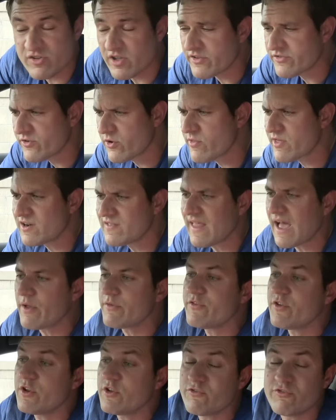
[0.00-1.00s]
cluster that
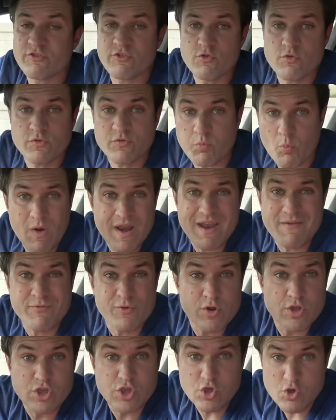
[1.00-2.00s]
allows you to choose
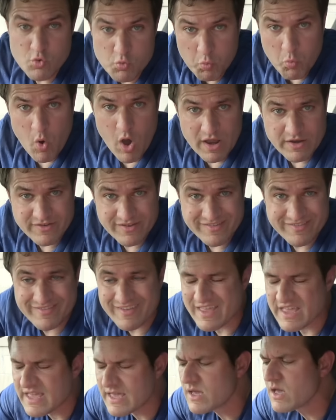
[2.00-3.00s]
whatever you want to
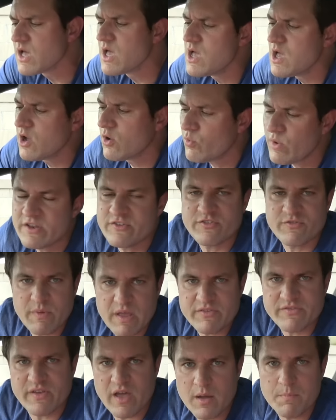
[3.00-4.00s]
see which
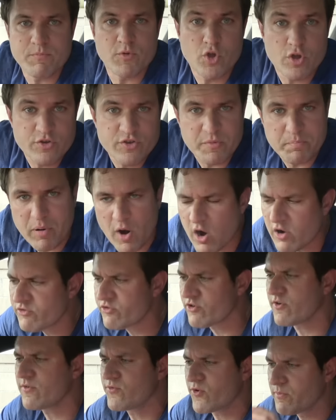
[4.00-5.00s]
is a good
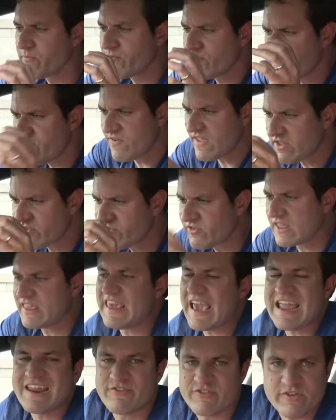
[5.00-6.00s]
departure from fixed
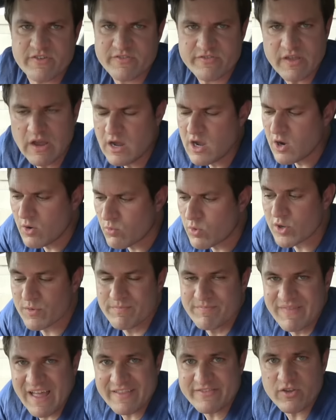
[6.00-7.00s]
gauges where
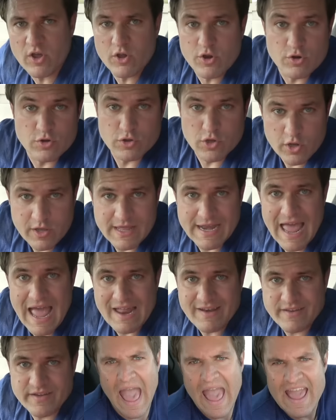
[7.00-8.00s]
that's all you're looking at.
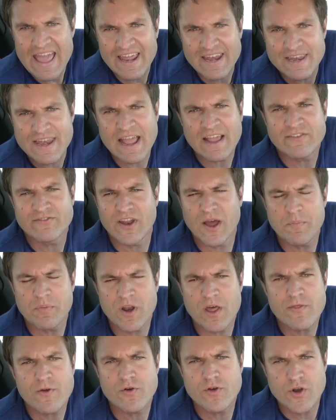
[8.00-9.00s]
And next up,
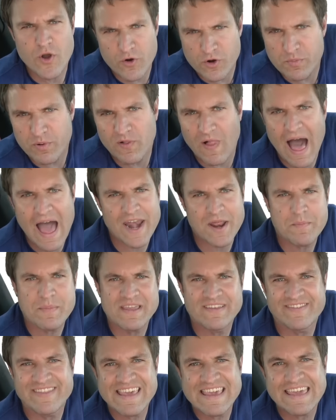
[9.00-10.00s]
another notable item
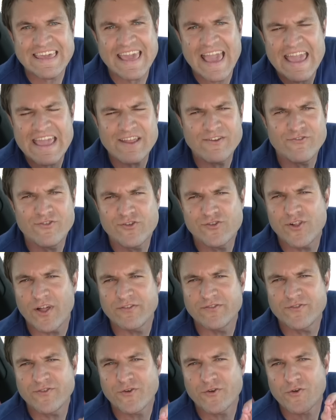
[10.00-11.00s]
is the gauge
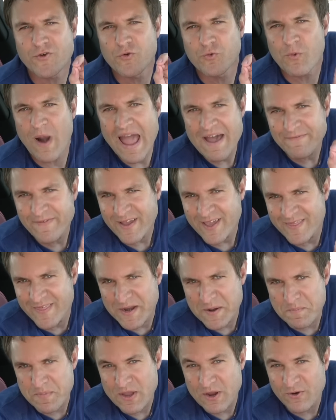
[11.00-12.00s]
cluster graphic that
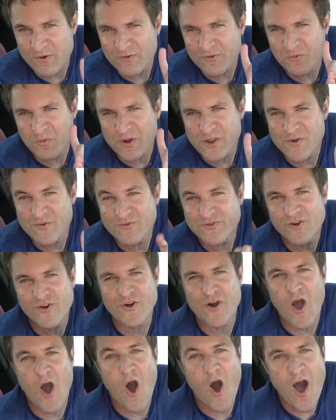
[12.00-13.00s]
appears when you
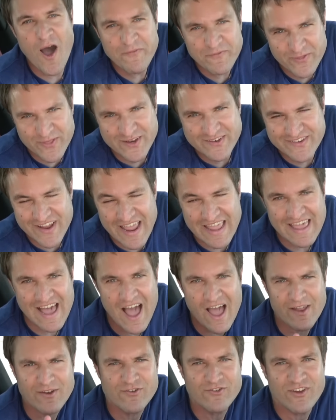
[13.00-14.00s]
turn off the
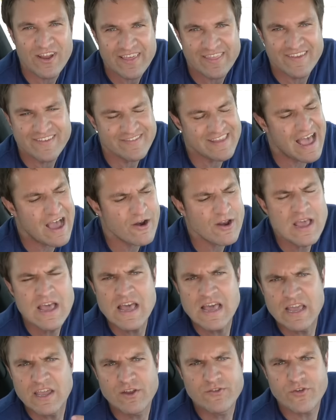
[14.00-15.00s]
Taycan. Check this out.
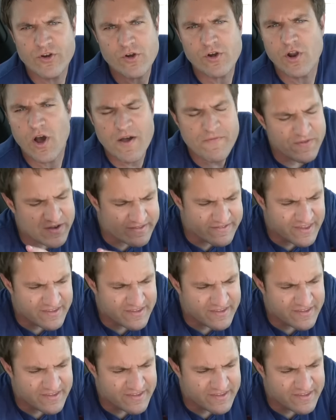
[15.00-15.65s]
You turn it off and it